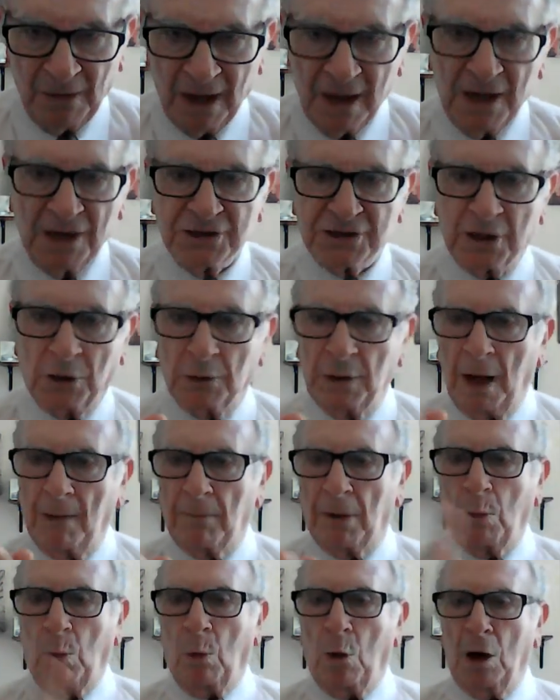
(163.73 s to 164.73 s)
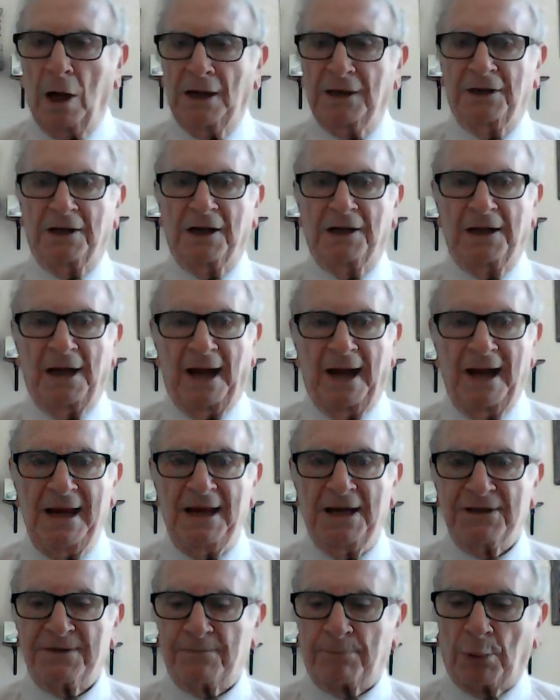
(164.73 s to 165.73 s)
So number one today
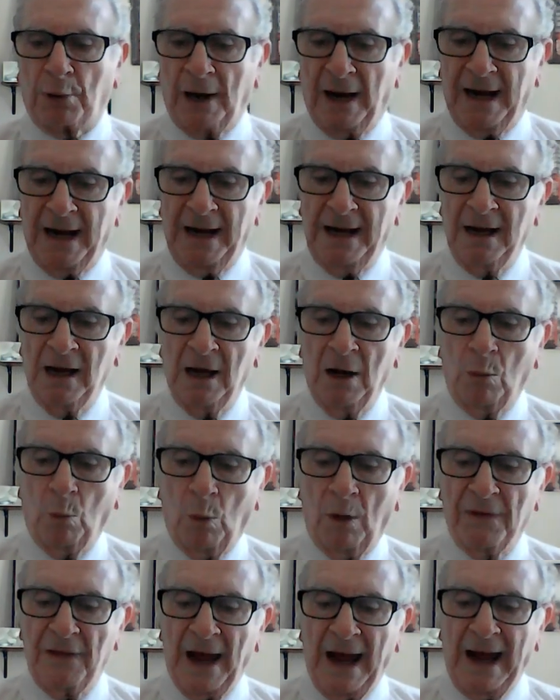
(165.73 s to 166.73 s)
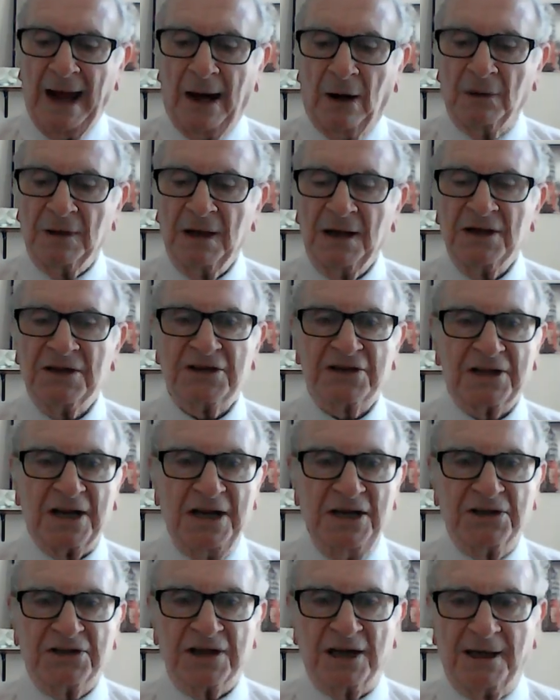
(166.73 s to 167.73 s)
is pray without
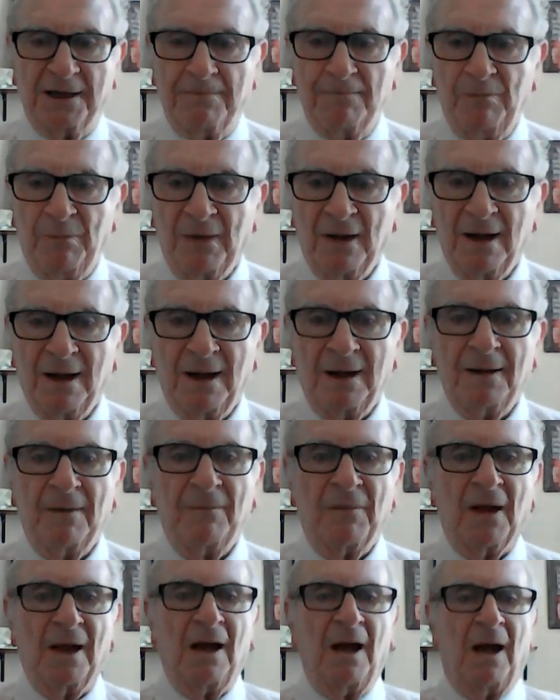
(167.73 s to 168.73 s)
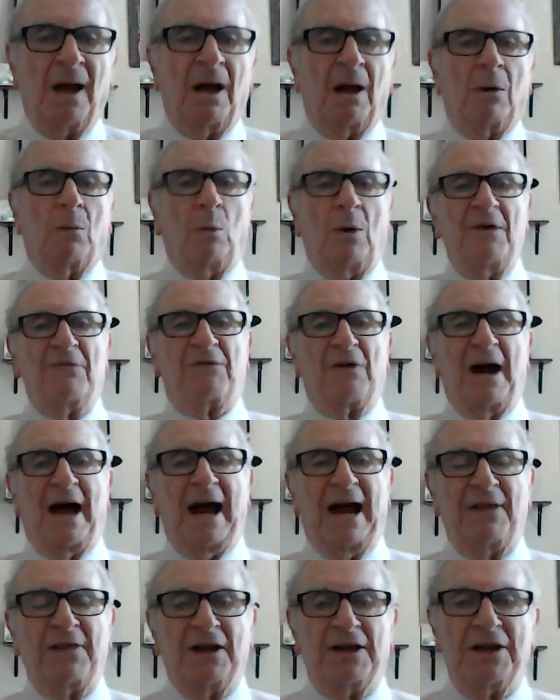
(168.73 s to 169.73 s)
ceasing. We
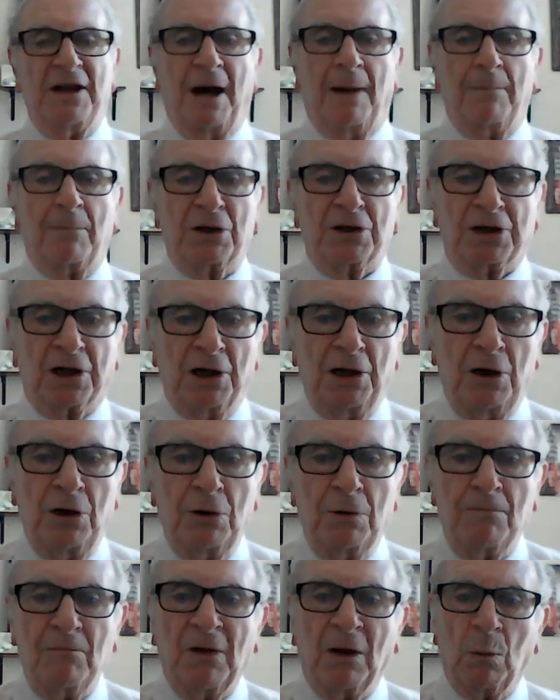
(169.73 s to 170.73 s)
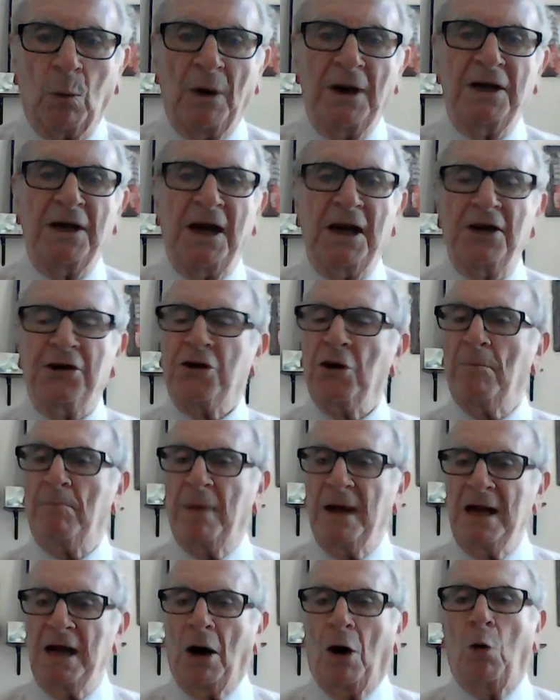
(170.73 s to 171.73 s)
find that number two, we need to
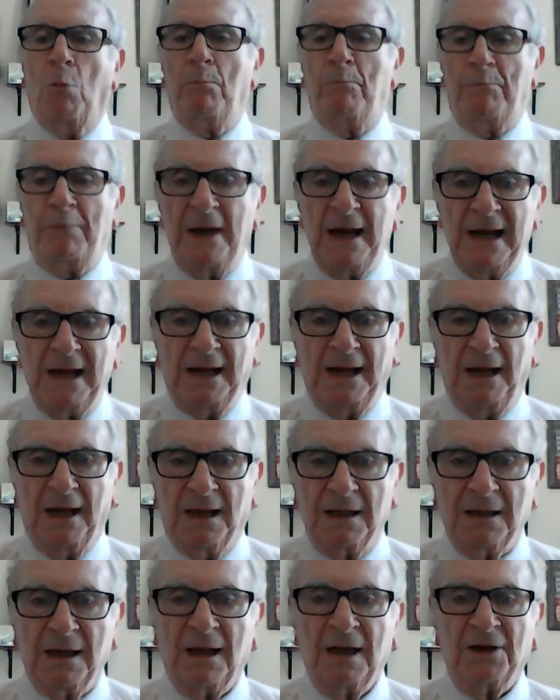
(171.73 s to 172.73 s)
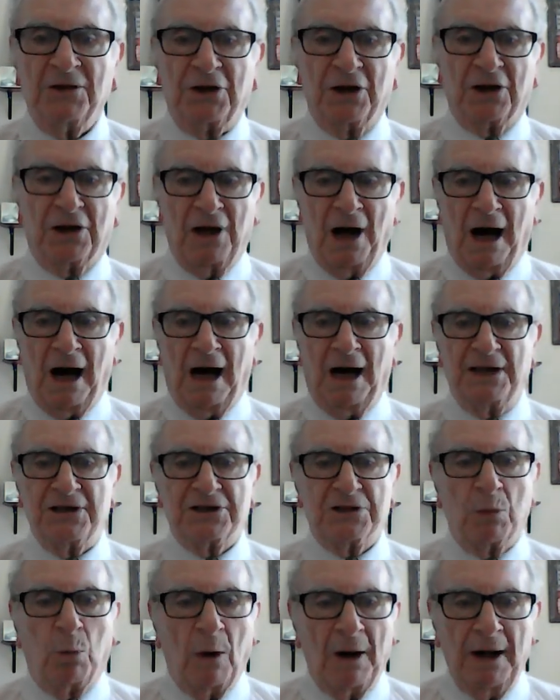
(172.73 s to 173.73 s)
be obedient to
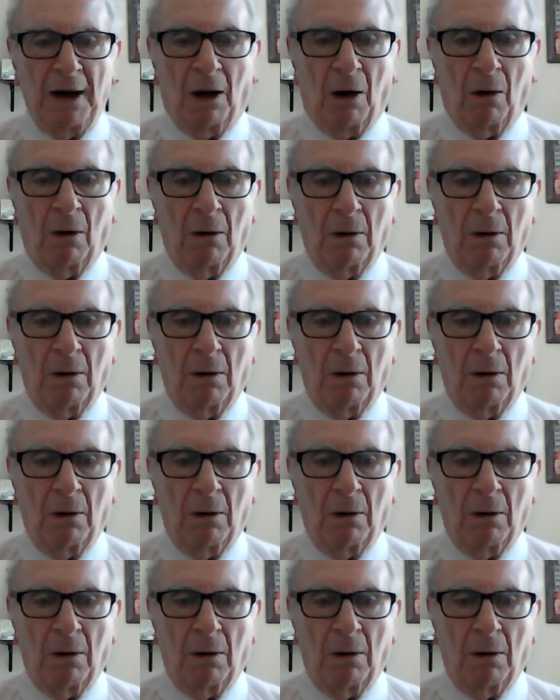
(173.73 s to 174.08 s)
God's will.